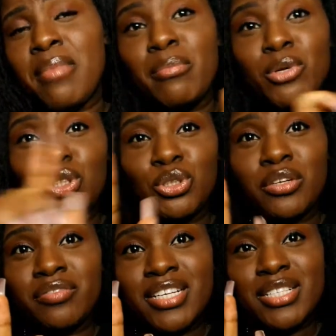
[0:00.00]
I'm not sure
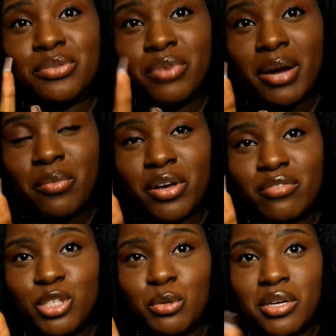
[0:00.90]
if that's the right way of
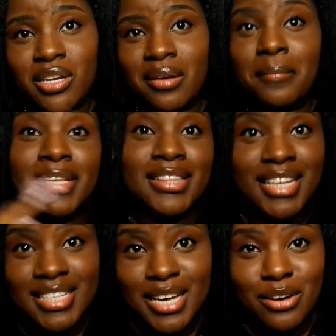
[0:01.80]
doing it, but
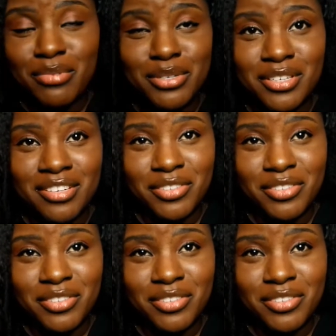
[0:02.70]
that's how I've been doing it for